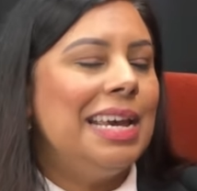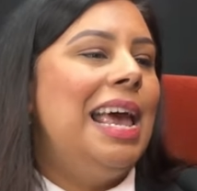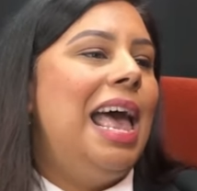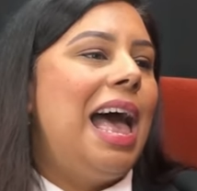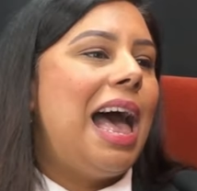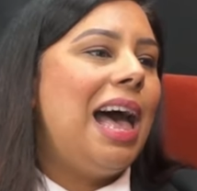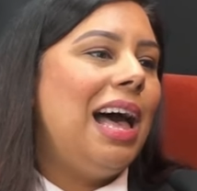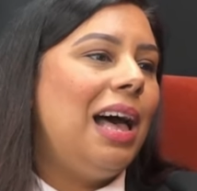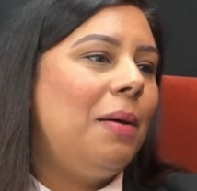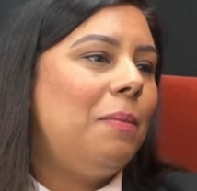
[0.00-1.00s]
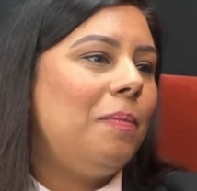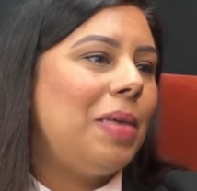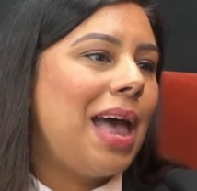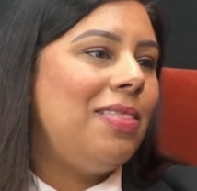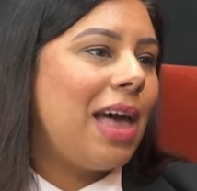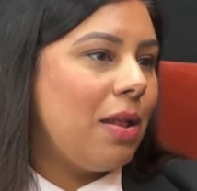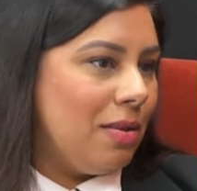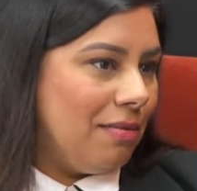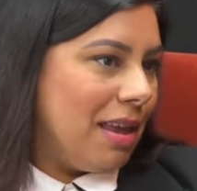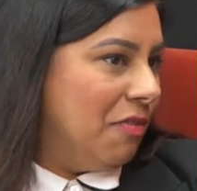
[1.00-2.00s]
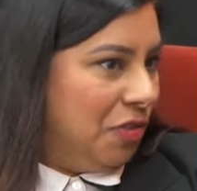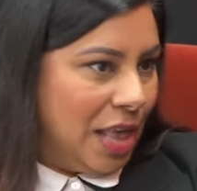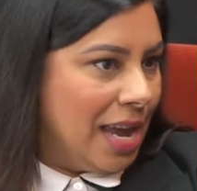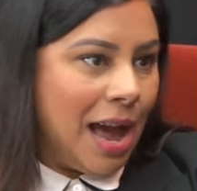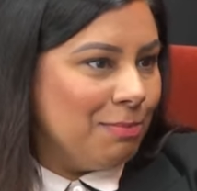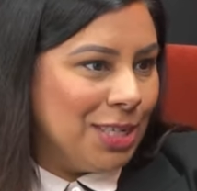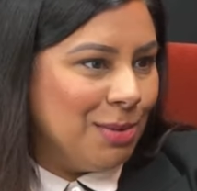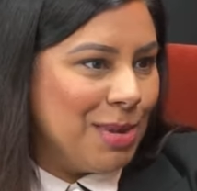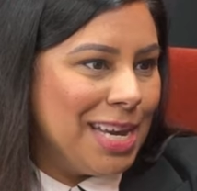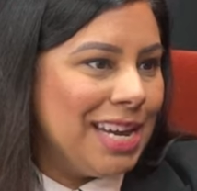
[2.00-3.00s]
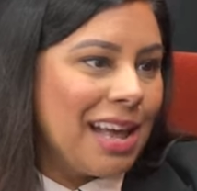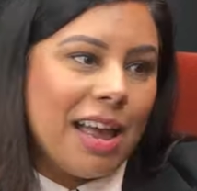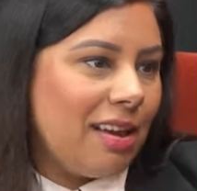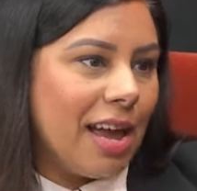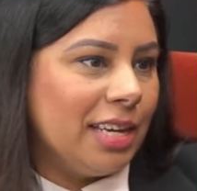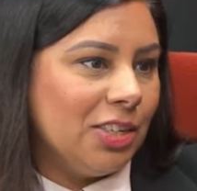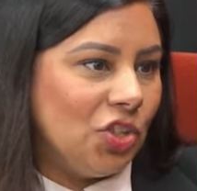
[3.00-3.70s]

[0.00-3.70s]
Okay. Um, and that if they come to me, I, I can